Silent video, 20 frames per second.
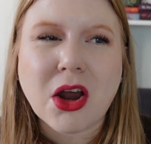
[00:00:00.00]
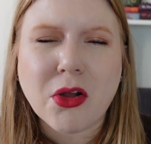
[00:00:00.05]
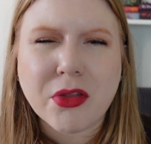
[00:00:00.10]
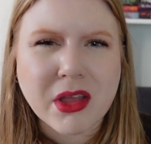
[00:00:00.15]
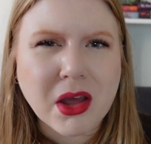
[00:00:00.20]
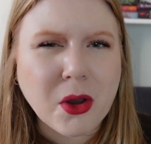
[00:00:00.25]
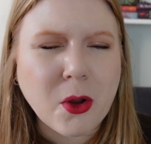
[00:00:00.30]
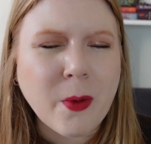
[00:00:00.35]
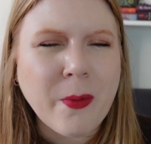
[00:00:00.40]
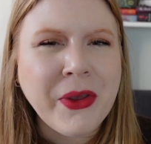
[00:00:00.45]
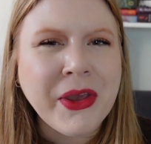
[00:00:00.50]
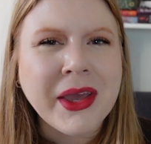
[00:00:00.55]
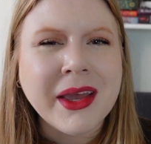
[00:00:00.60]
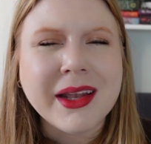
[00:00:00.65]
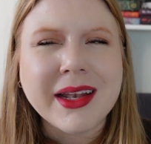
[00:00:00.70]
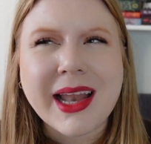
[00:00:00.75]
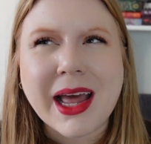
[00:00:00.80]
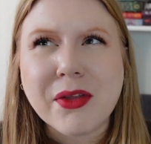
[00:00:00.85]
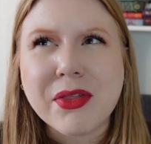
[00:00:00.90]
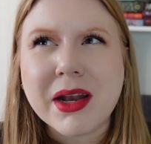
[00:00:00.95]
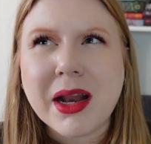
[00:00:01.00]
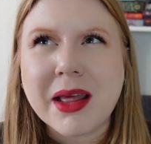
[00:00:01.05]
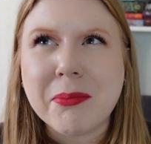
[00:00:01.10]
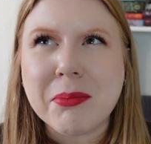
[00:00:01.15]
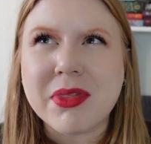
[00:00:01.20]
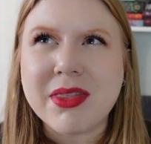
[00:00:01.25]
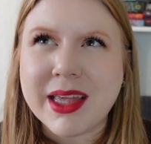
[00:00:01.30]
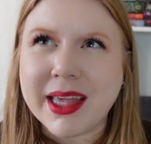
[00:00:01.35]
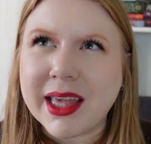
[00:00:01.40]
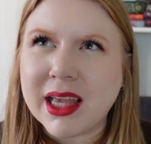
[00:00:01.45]
Although now that I'm
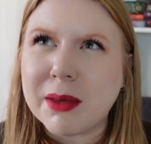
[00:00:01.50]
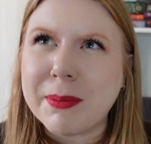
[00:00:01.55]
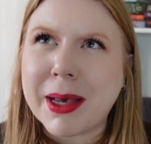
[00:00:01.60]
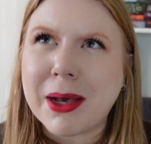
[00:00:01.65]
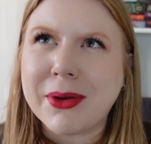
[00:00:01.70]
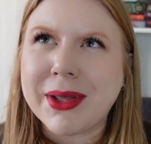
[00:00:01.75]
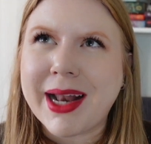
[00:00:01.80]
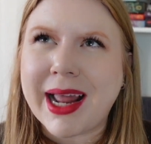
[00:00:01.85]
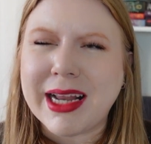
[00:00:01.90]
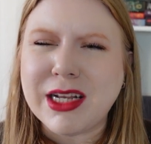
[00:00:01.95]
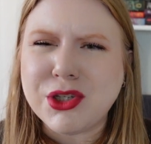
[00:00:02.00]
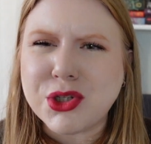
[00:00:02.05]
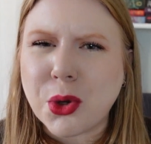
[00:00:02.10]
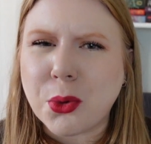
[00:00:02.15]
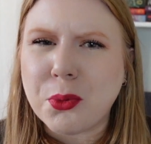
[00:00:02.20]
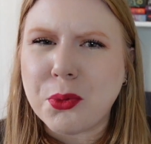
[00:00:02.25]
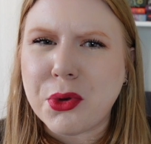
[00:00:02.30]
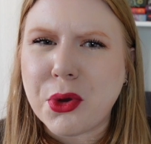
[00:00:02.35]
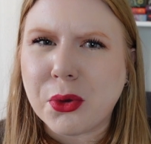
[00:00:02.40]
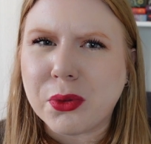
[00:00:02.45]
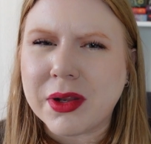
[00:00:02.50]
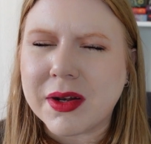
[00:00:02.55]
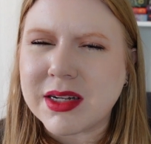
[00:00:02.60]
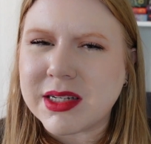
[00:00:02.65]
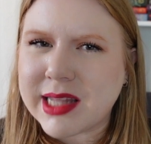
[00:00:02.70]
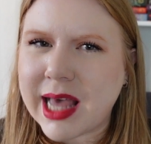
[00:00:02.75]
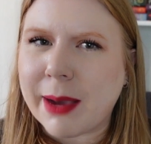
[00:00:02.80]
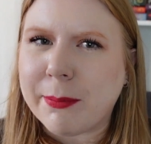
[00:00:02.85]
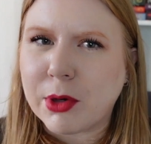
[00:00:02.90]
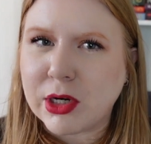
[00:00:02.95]
thinking about it, I don't know that
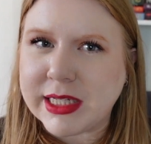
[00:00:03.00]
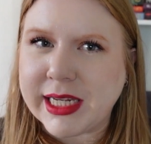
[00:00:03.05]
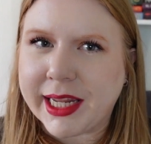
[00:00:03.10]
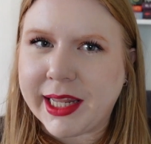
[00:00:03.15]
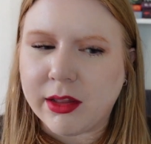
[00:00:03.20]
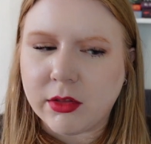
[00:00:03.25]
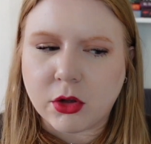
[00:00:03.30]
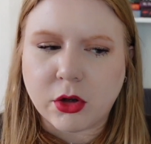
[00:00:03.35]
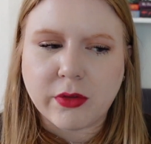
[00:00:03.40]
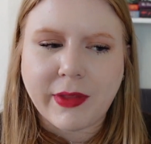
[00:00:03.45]
it's that particular.